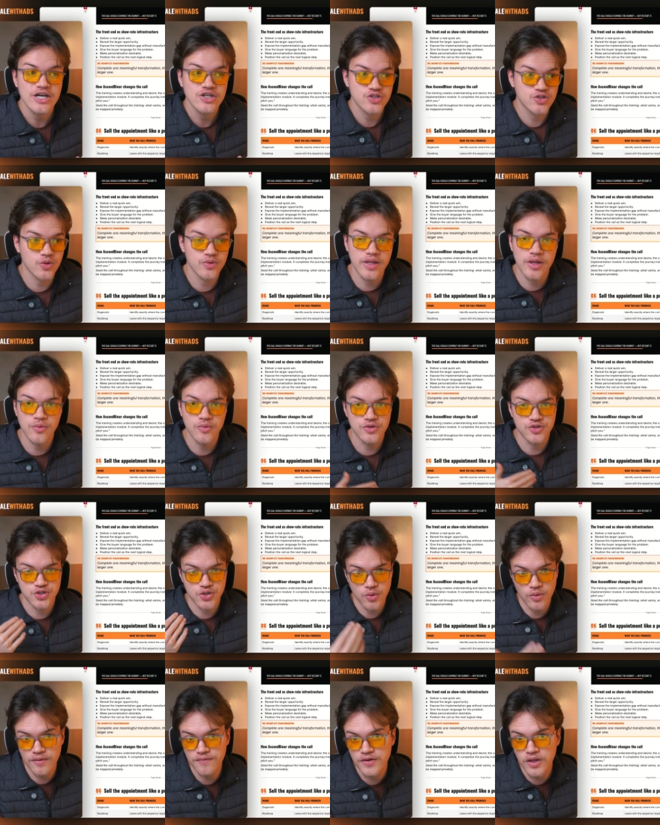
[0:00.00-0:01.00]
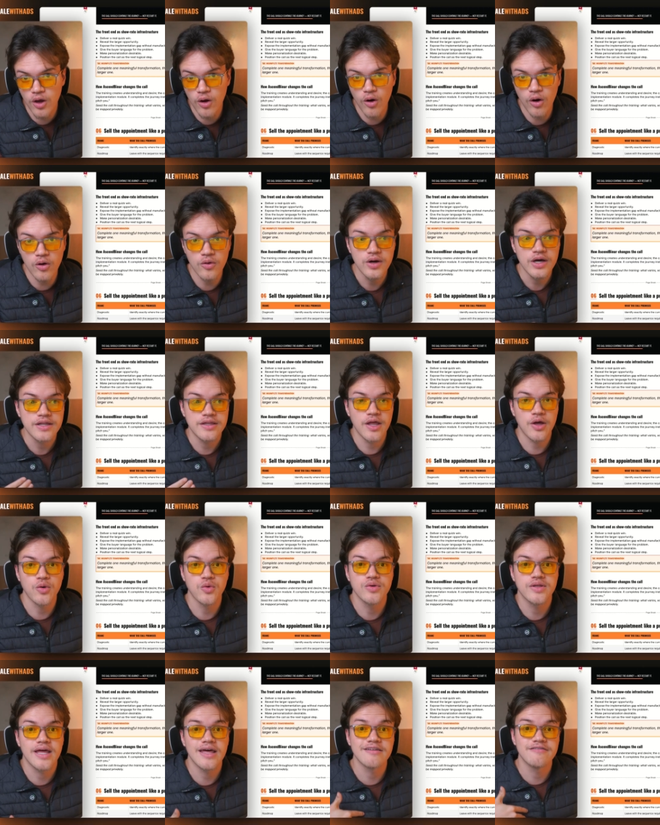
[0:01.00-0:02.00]
So they would show up for the call, they
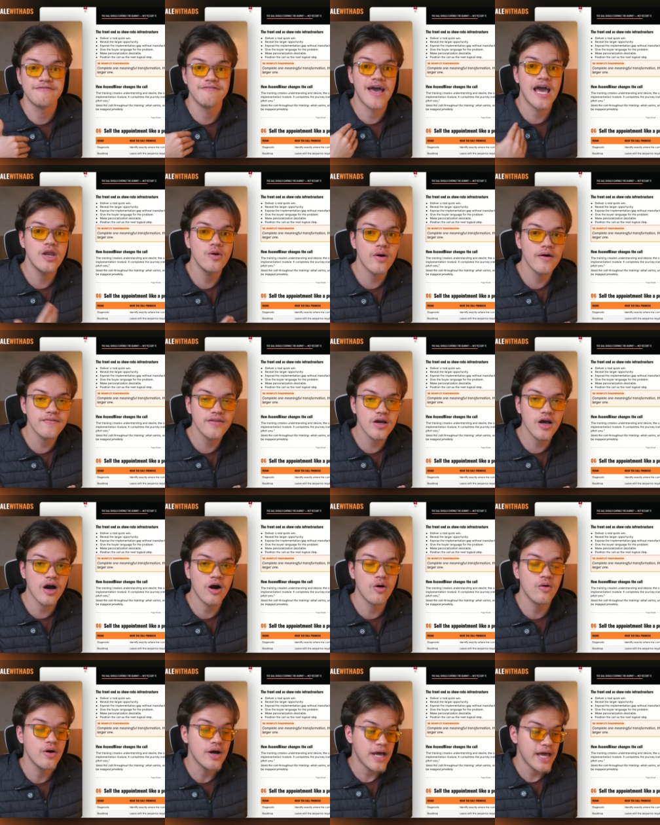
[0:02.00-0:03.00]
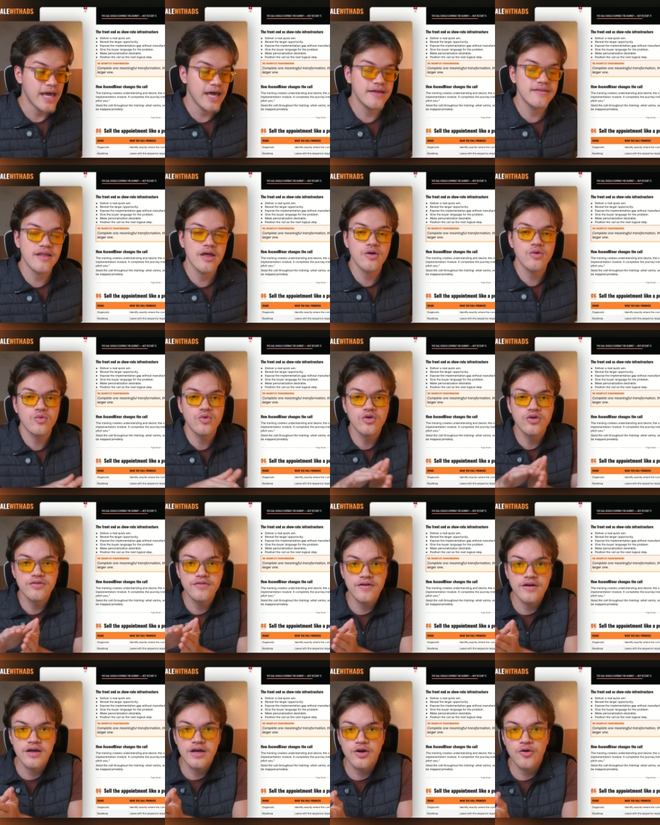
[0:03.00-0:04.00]
would get value out of the call, and they would
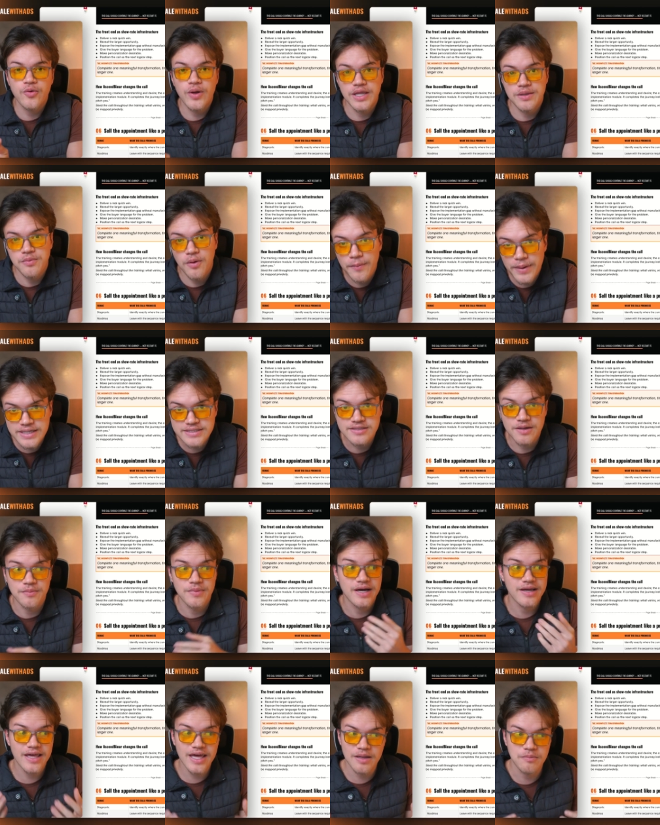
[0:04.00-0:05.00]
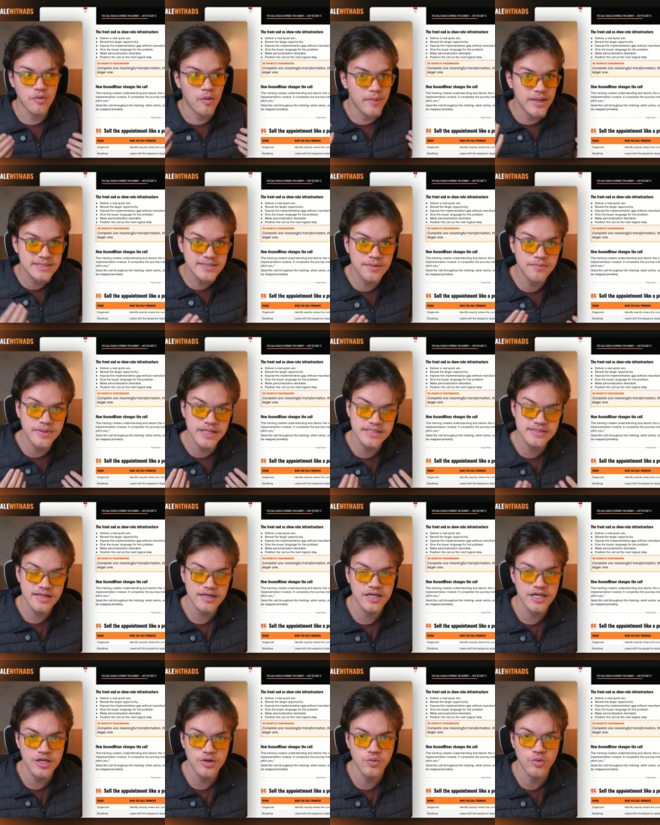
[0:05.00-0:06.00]
create momentum. Again, momentum is the
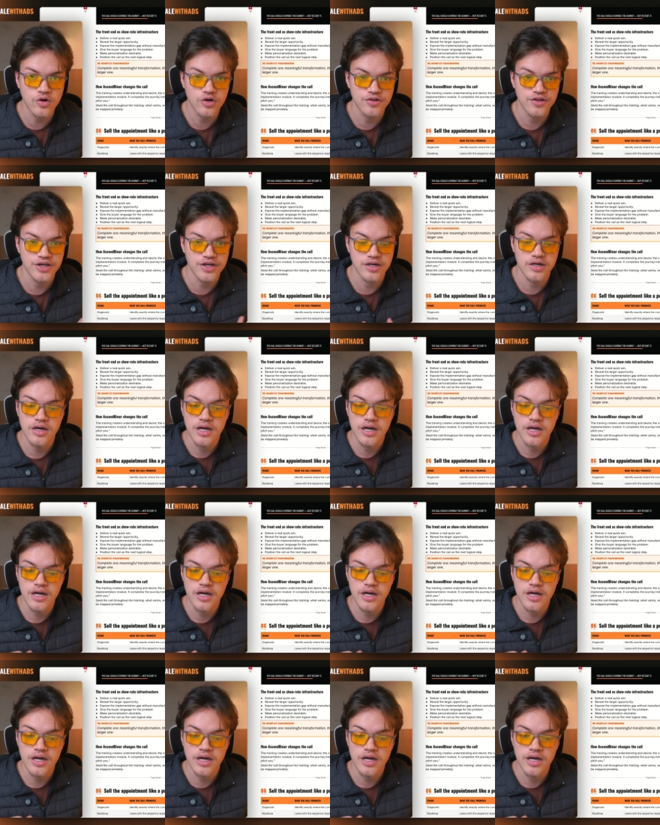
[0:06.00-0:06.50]
key word here.